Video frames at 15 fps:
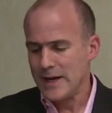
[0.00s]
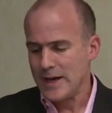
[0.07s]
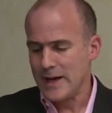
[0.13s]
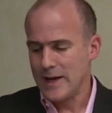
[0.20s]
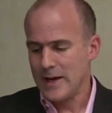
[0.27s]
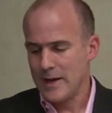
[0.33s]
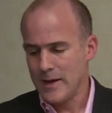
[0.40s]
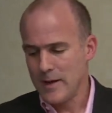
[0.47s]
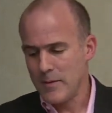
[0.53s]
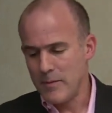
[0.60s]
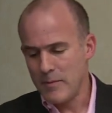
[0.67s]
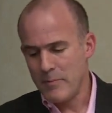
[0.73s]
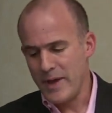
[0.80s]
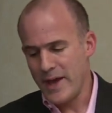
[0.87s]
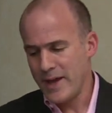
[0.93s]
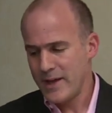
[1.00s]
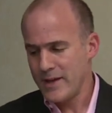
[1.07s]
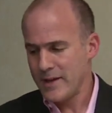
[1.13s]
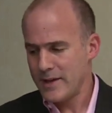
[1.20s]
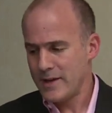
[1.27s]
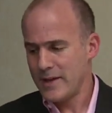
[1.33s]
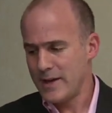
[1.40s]

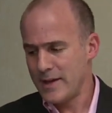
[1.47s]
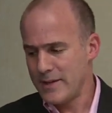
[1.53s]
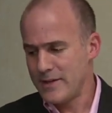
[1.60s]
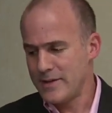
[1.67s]
Back at